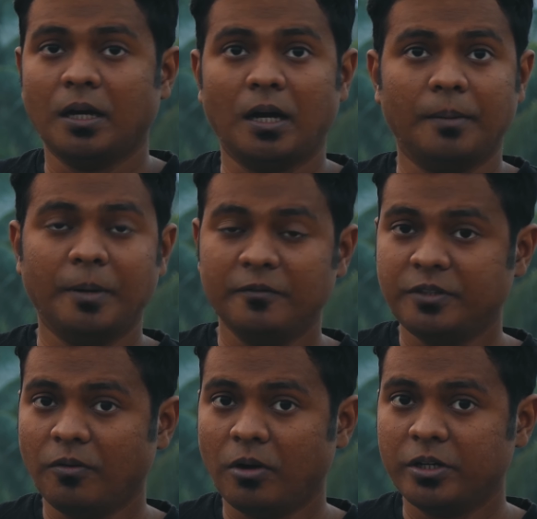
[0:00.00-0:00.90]
above
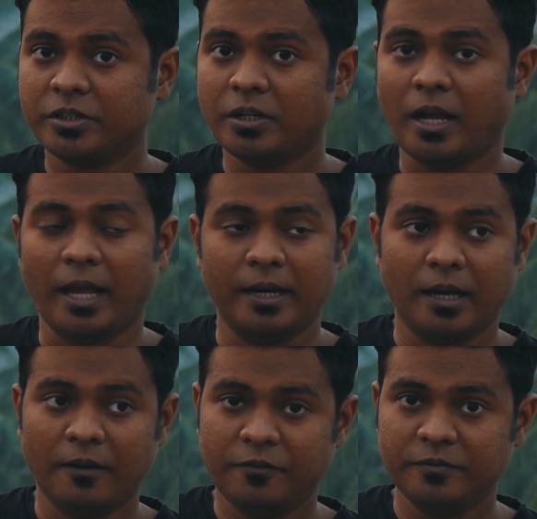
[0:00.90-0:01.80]
the water and
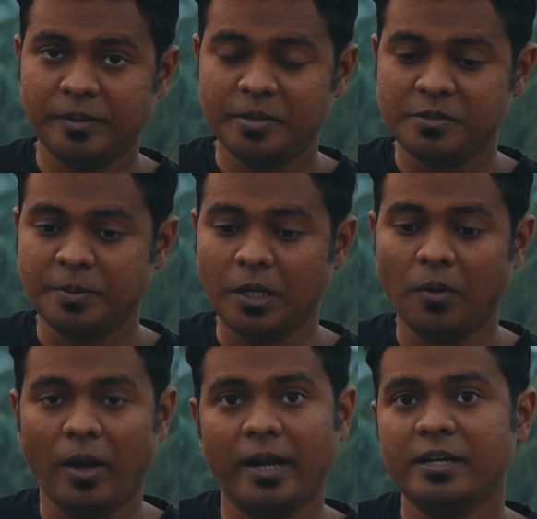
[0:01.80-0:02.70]
half of them is
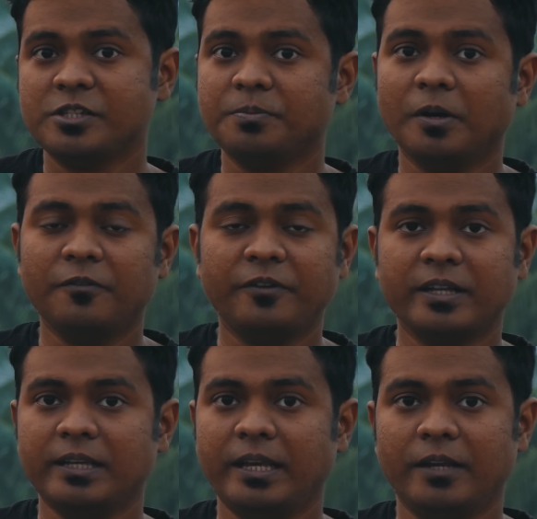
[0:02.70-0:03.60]
below, and it's
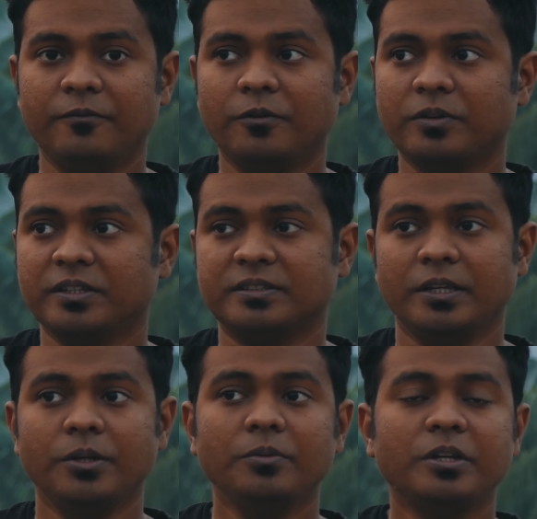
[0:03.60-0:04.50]
perfectly in focus.
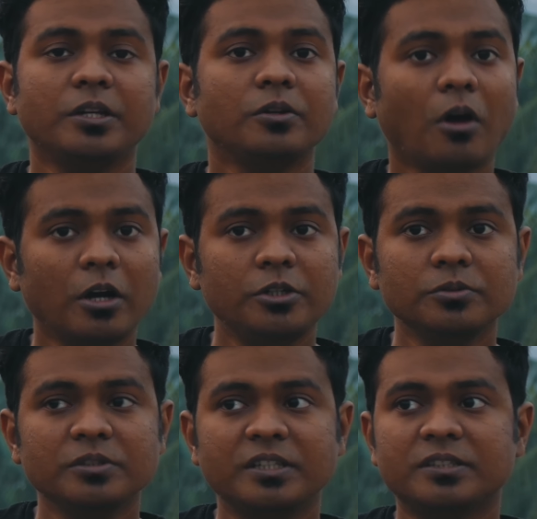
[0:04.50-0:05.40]
You cannot
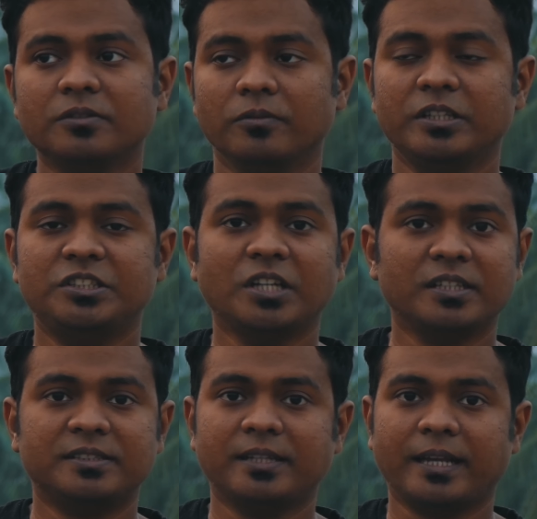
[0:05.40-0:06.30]
do this with
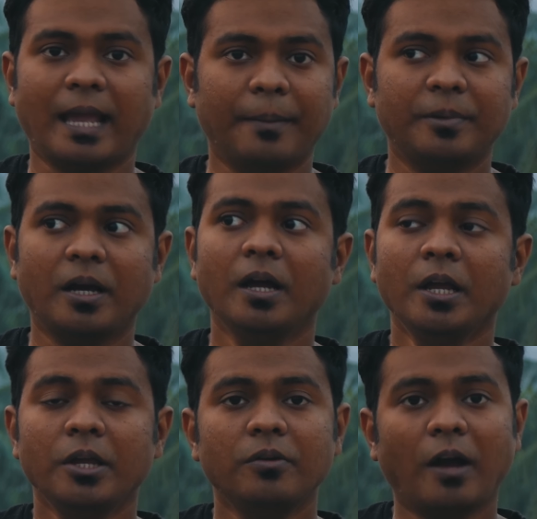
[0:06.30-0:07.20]
just the camera.
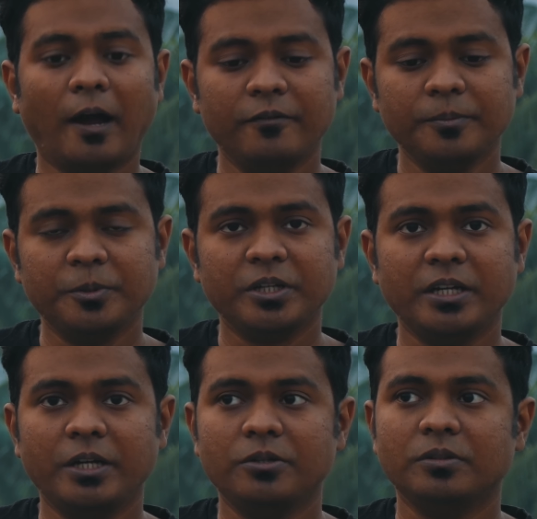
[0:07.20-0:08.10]
You have to put
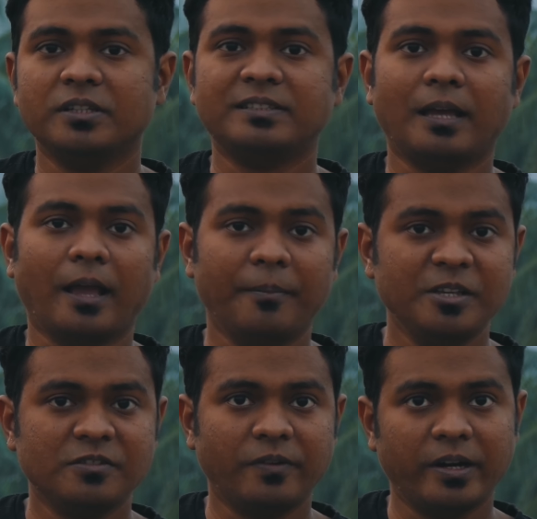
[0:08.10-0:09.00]
it into the
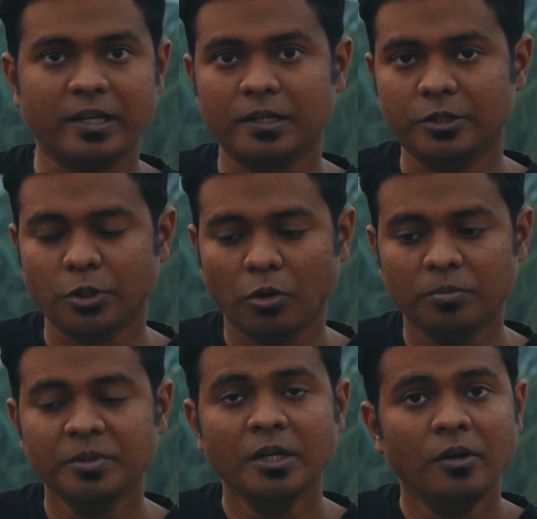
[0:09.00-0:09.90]
hemispherical
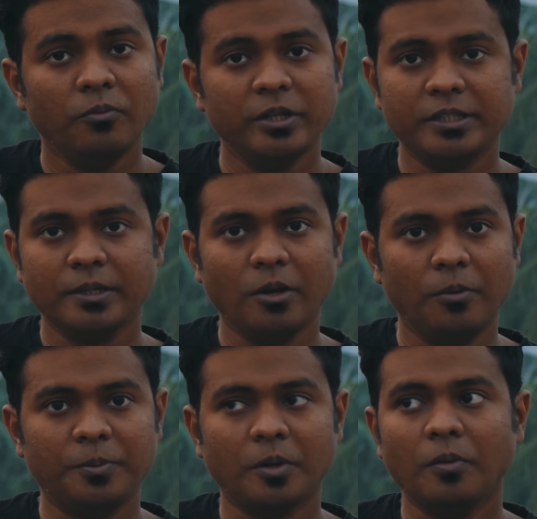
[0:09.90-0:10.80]
dome with the
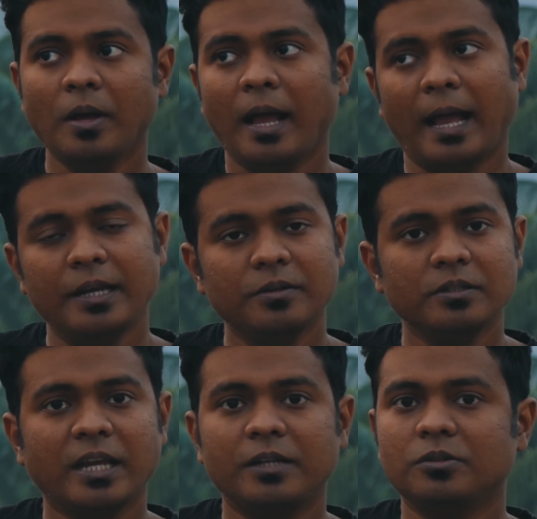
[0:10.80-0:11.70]
GoPro and
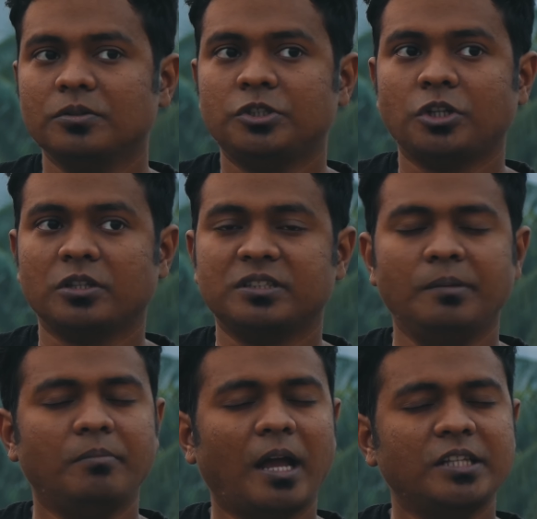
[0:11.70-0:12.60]
you'll get those shots.
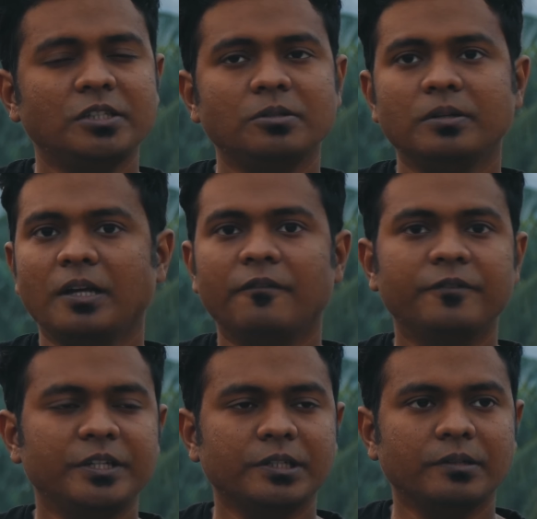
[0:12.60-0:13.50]
Imagine doing a
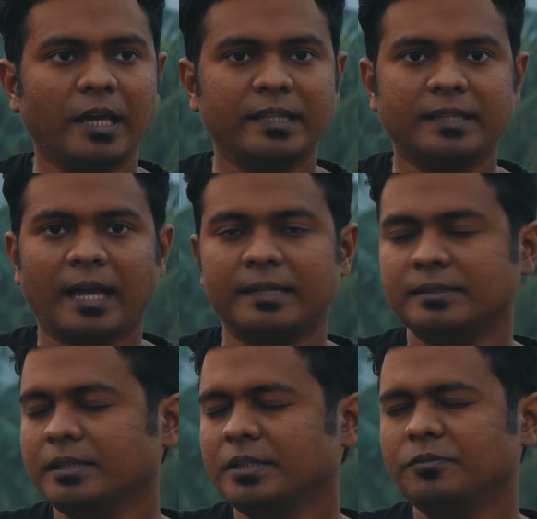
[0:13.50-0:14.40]
video like
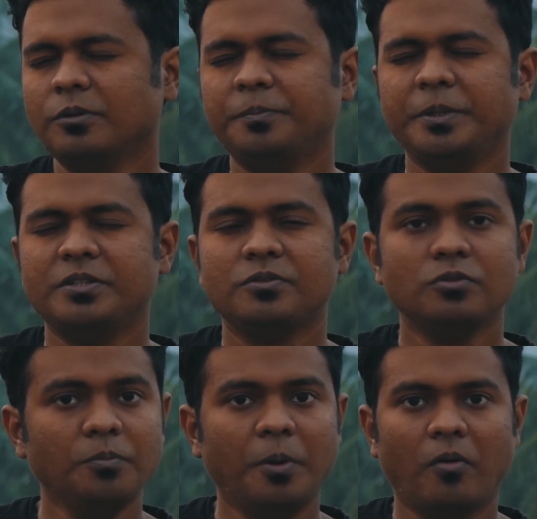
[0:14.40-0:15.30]
that. It would be
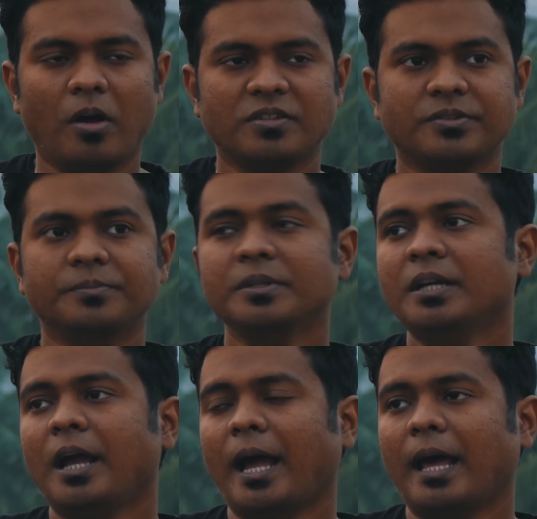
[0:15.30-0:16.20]
super awesome,
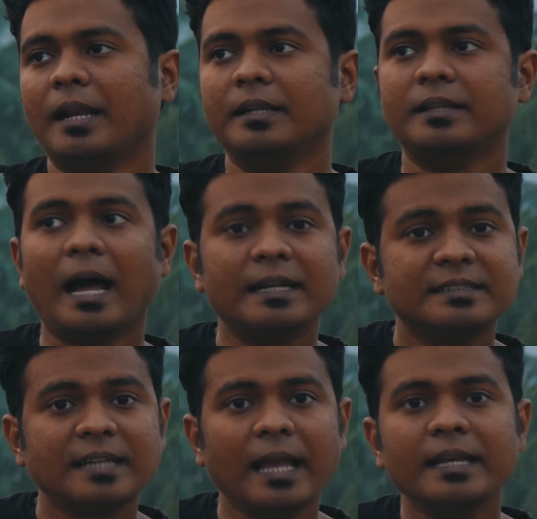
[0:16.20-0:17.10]
and
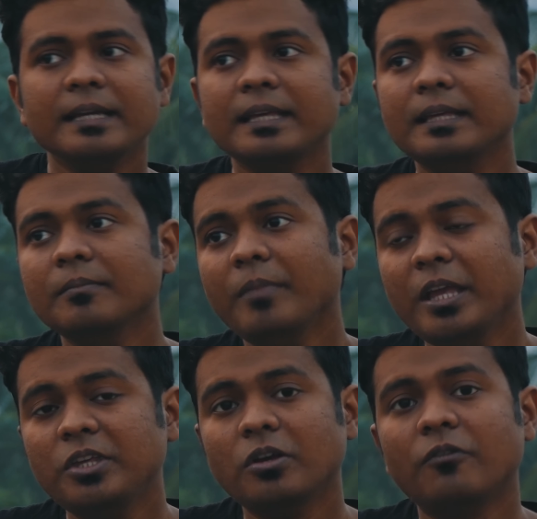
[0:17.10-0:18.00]
that's kind of
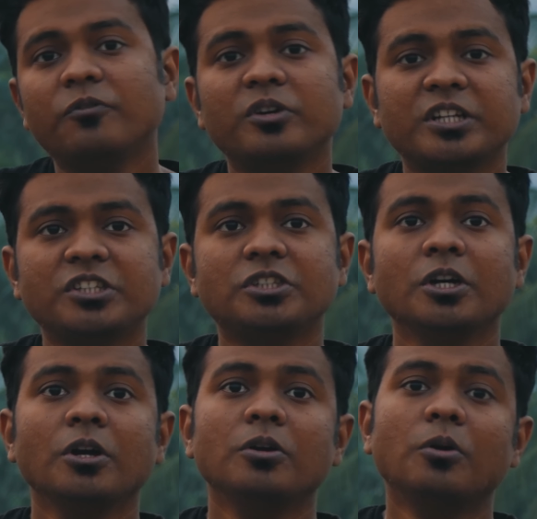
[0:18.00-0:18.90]
make your footage
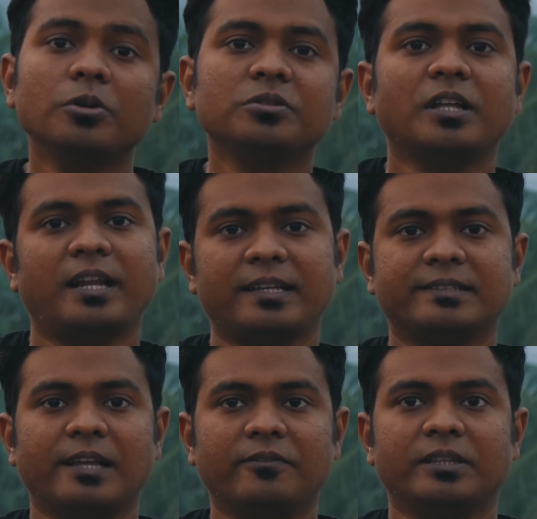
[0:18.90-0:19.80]
go to the
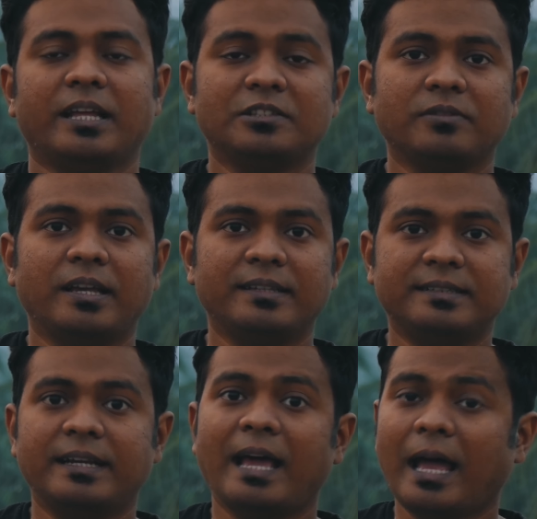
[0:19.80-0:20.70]
next level. That's why I
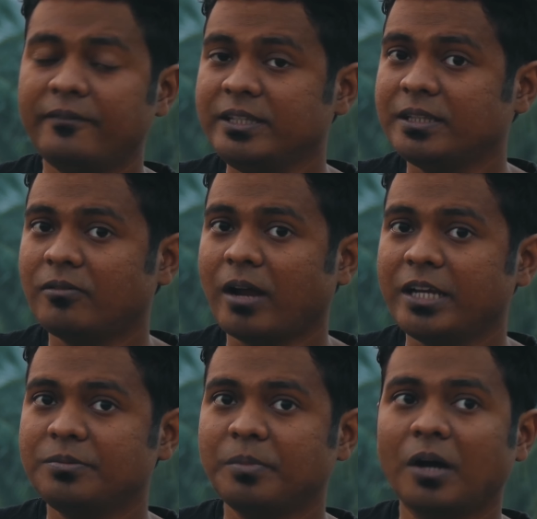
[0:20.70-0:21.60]
said having the
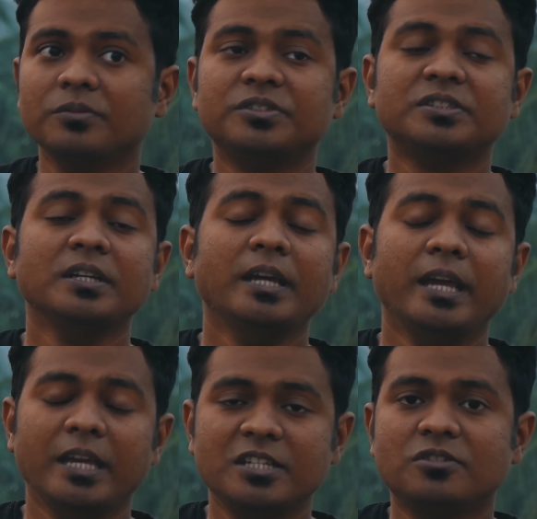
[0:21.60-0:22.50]
right mounts
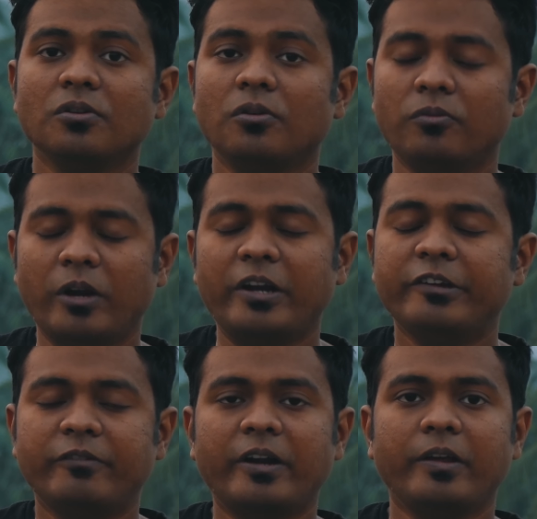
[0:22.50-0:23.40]
is
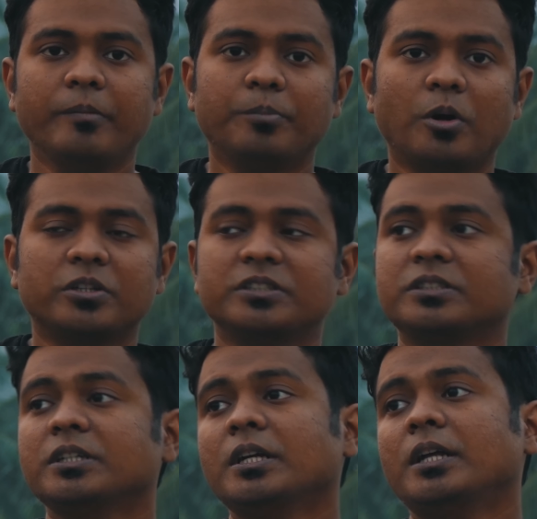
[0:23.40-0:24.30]
very, very
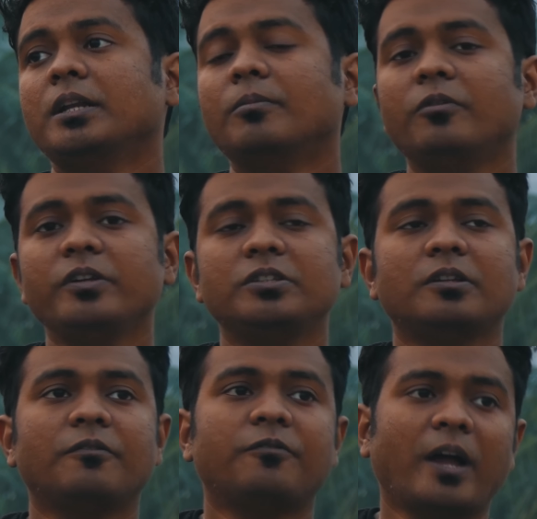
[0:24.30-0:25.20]
important. Now moving to
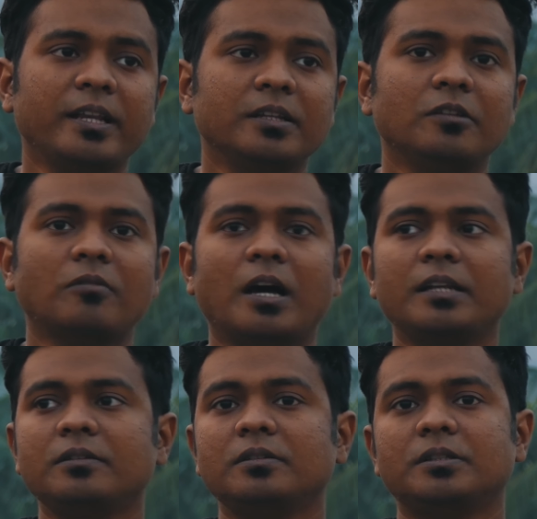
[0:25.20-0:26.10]
the final
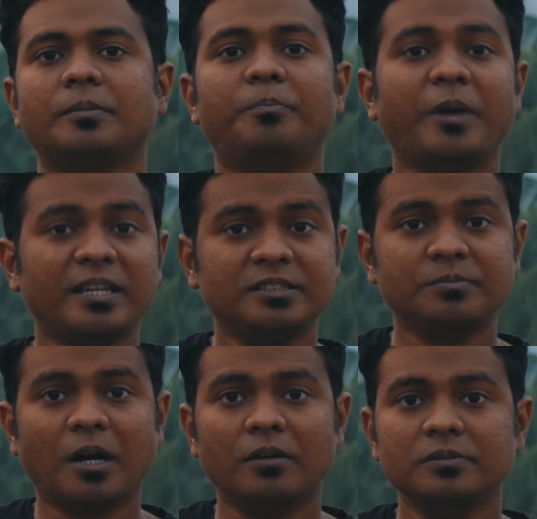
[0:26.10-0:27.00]
one, the best
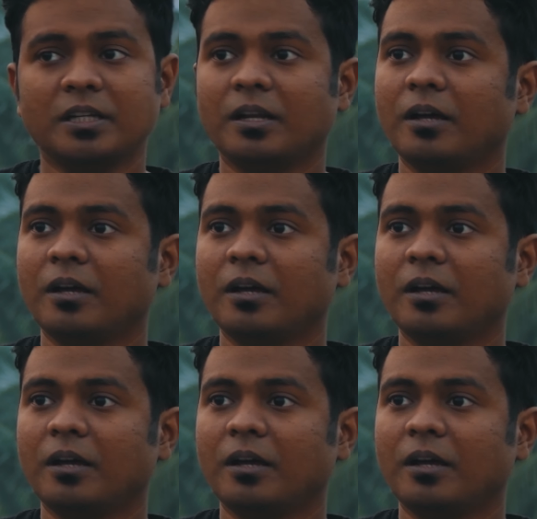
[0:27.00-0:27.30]
mount, and